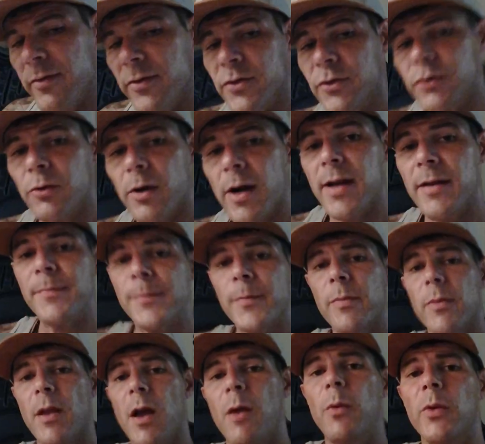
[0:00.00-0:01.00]
is great.
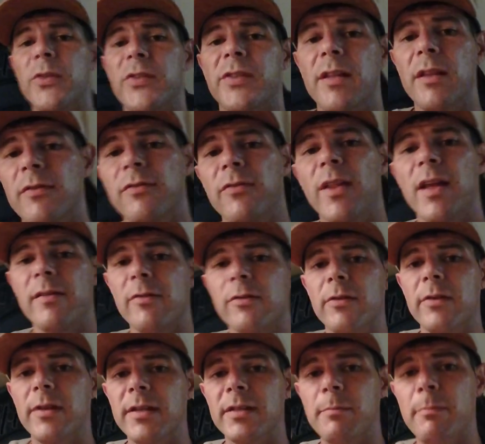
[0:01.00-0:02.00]
I will say the
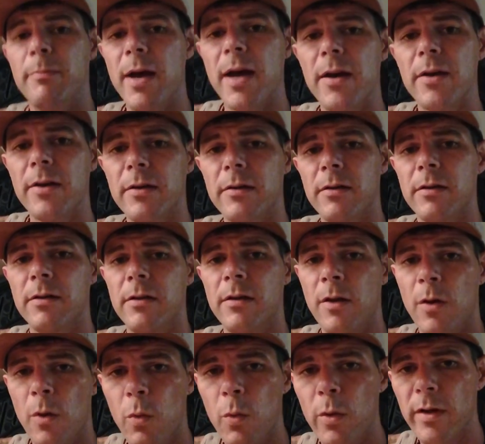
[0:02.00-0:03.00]
flavor is better
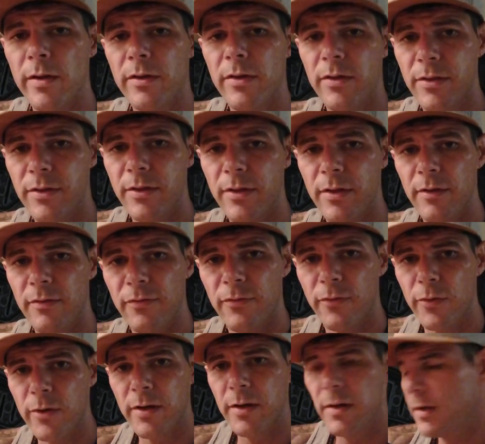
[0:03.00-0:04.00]
with the
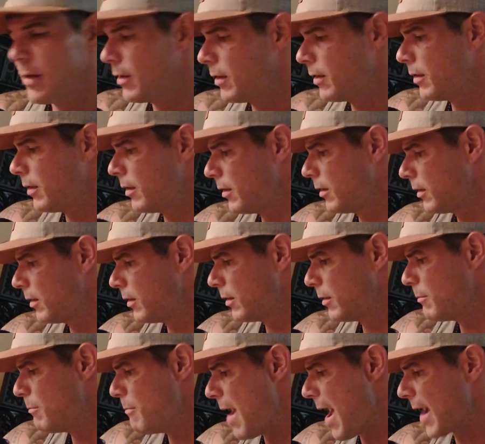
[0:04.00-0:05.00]

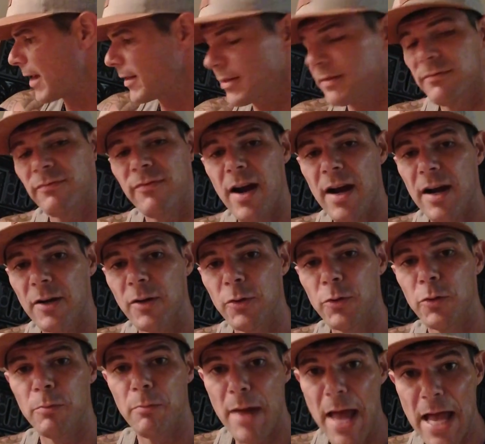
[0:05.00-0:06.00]
FREEMAX
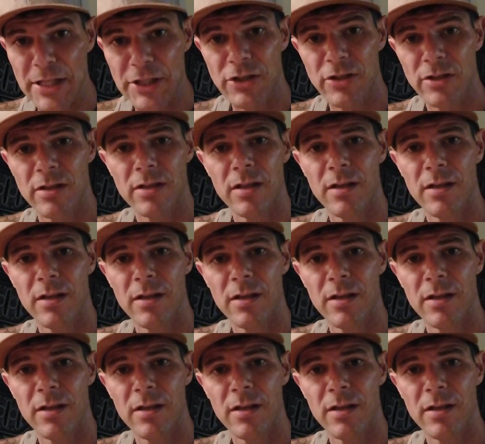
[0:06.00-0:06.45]
Fireluke Mesh.